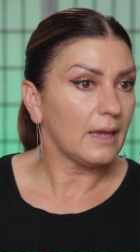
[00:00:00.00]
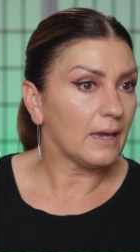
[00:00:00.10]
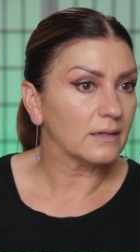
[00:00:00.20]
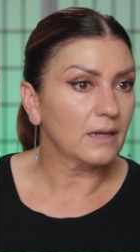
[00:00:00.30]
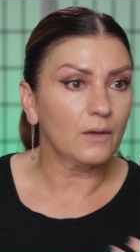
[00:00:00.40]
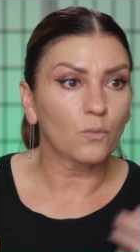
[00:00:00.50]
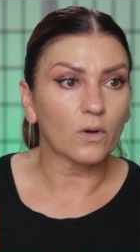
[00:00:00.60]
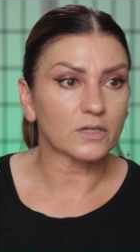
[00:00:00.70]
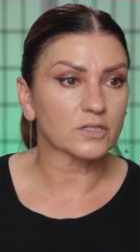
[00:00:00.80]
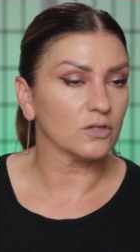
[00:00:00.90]
and I
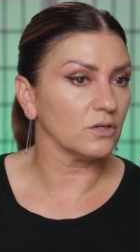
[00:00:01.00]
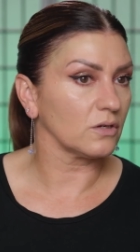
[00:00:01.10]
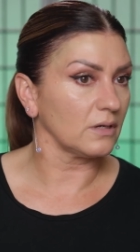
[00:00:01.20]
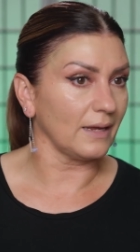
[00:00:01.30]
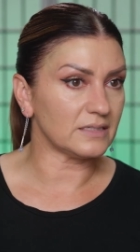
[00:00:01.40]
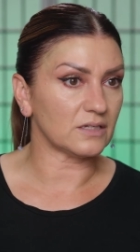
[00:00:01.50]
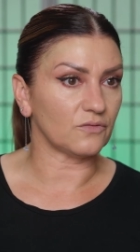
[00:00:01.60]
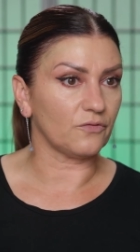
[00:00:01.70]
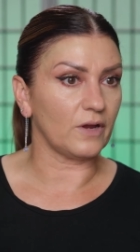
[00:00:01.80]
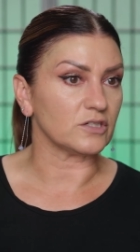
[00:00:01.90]
want it to look nice and
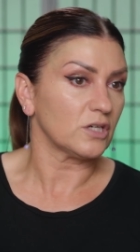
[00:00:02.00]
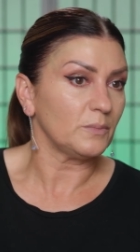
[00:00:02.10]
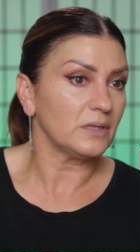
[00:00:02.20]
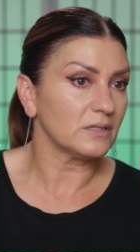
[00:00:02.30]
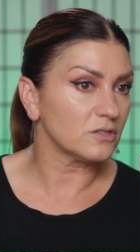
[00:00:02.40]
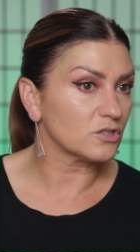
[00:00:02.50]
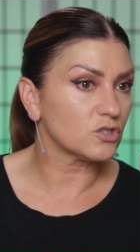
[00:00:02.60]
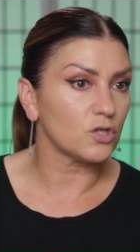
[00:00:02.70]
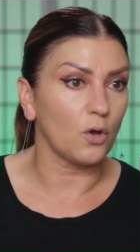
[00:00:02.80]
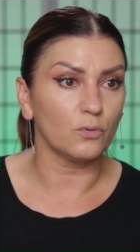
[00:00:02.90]
fresh. I mean, this looks
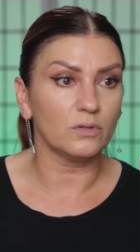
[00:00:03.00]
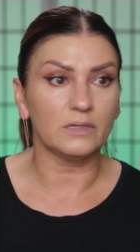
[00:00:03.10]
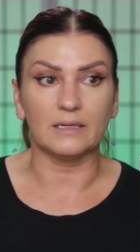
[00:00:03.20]
totally